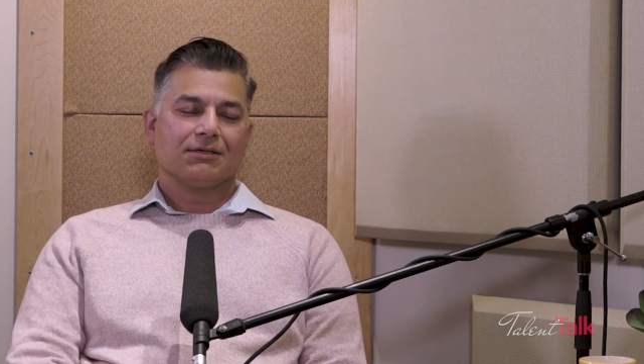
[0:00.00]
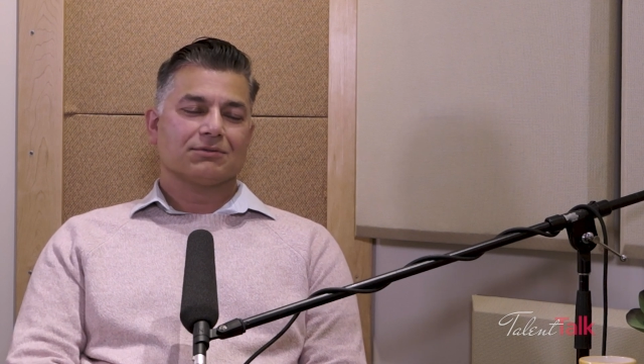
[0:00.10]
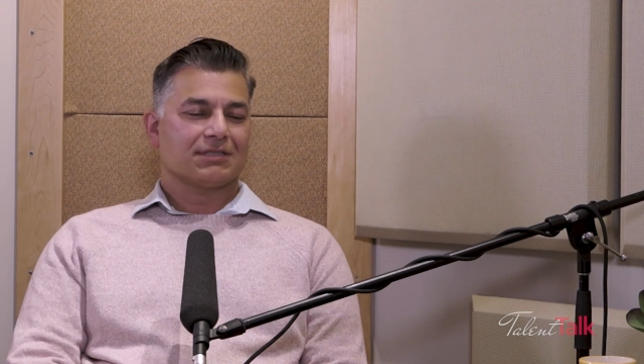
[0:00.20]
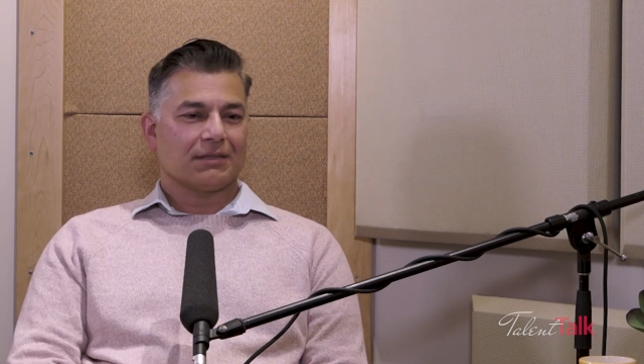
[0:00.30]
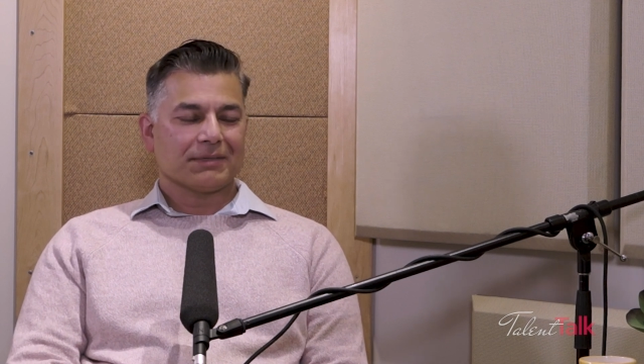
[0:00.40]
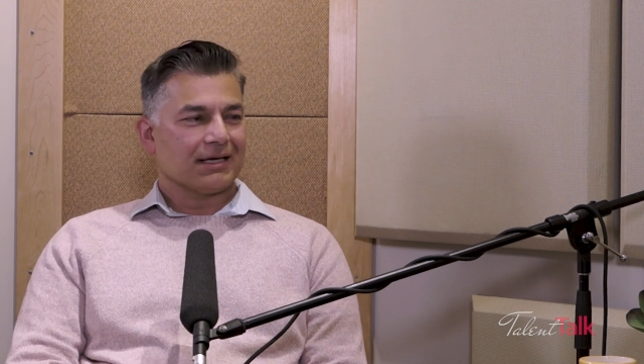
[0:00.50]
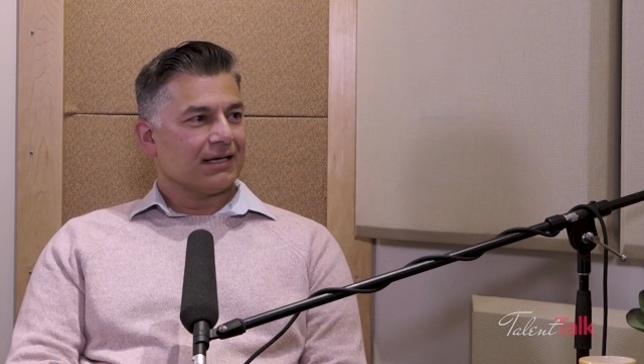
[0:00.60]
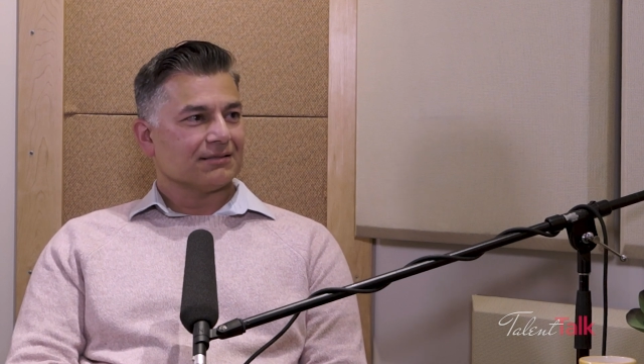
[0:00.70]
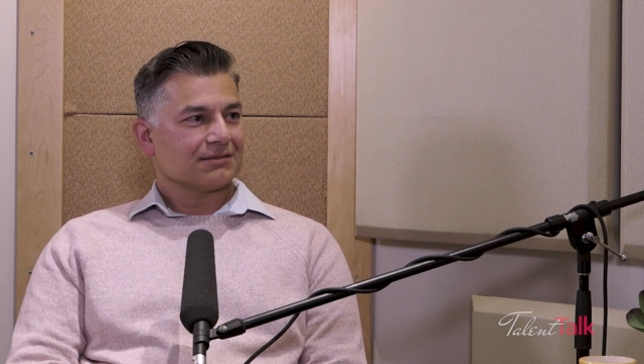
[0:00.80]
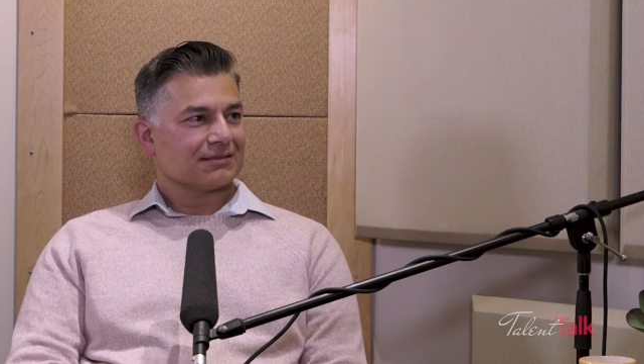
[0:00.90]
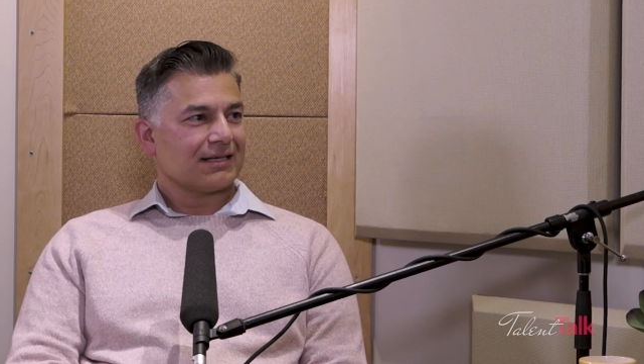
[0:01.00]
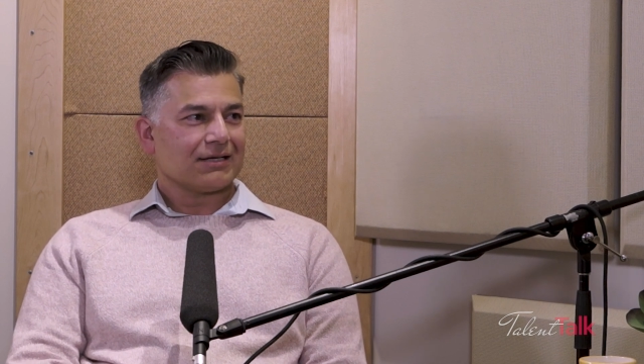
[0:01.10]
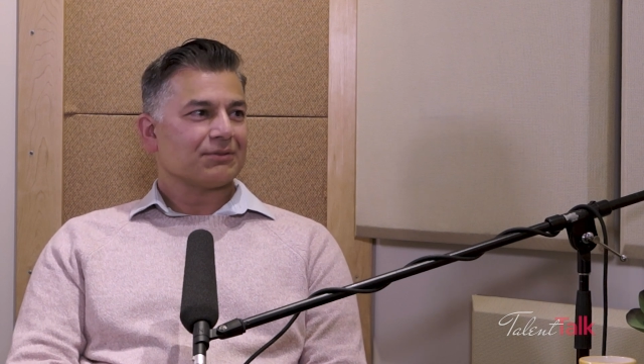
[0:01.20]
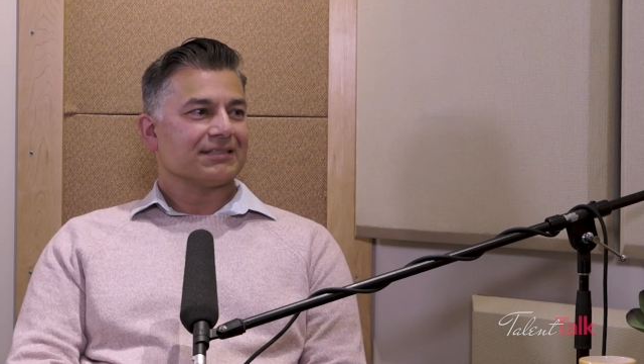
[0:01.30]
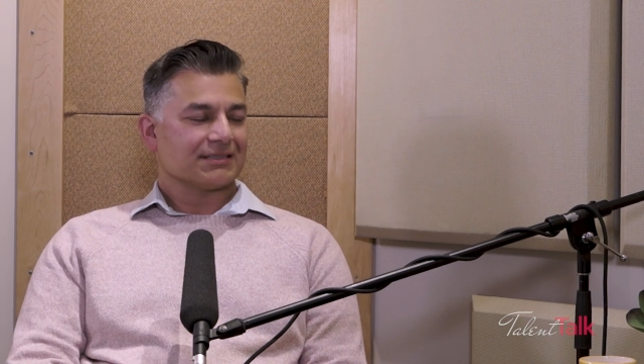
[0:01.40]
Don't tell me how, I
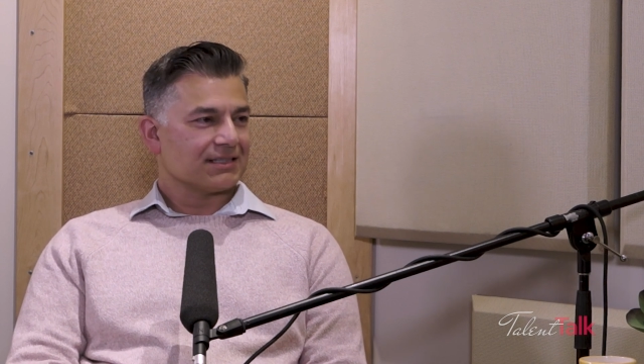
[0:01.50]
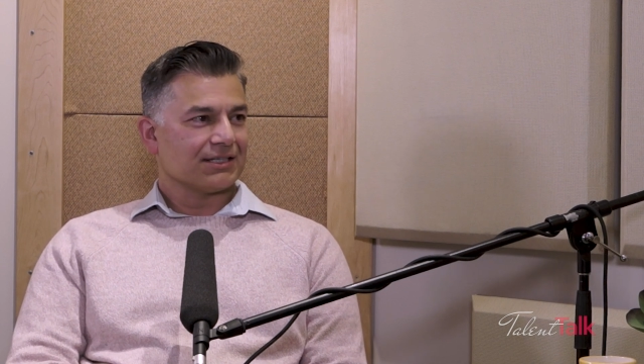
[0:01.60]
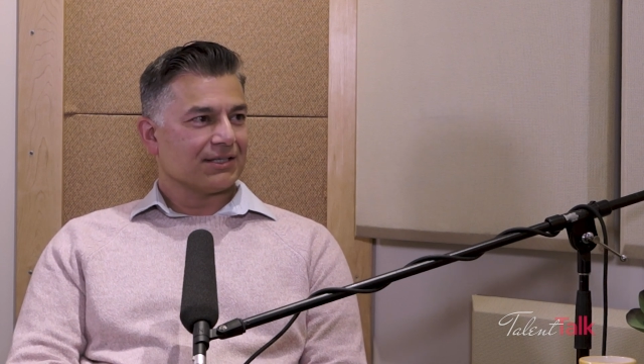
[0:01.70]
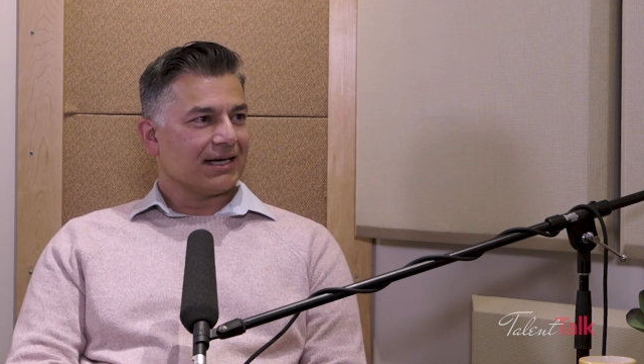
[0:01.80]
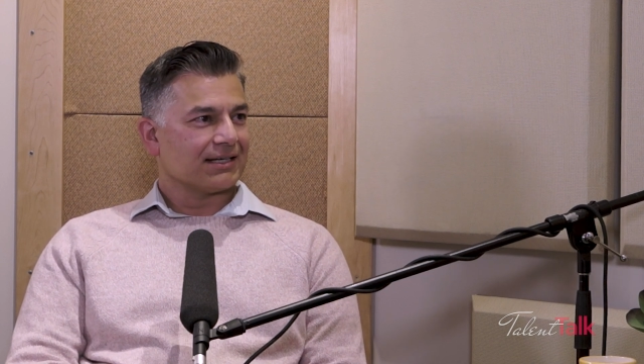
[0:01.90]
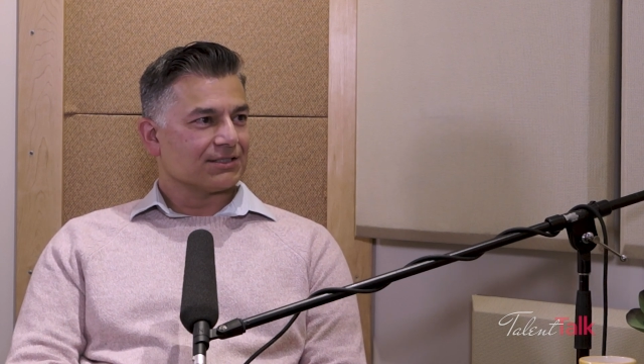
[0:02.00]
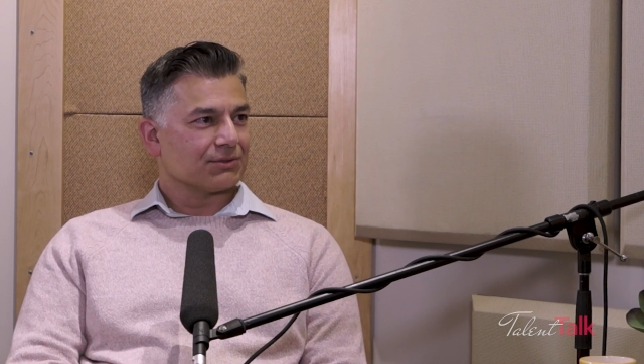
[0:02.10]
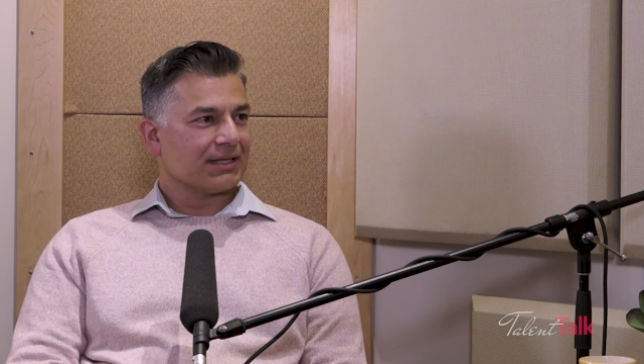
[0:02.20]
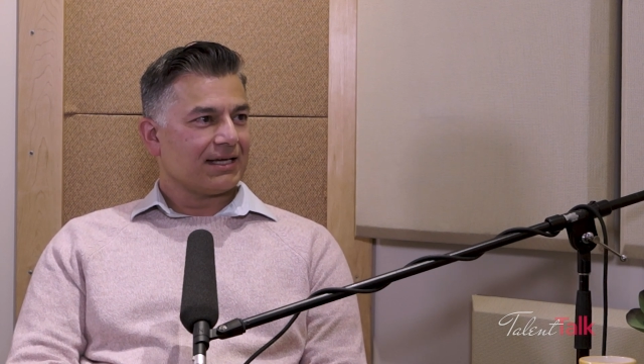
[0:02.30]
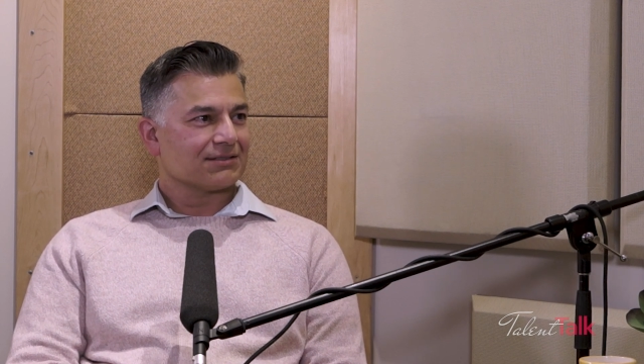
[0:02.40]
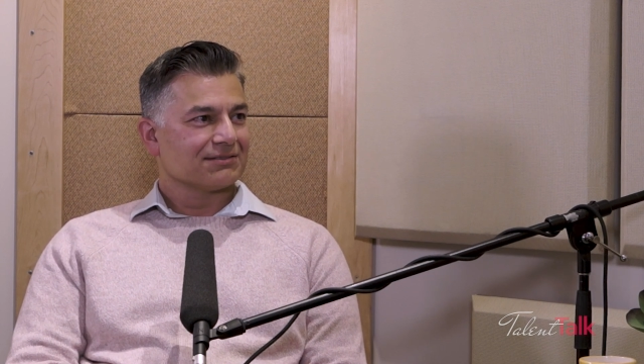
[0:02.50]
don't need to tell you how to do that.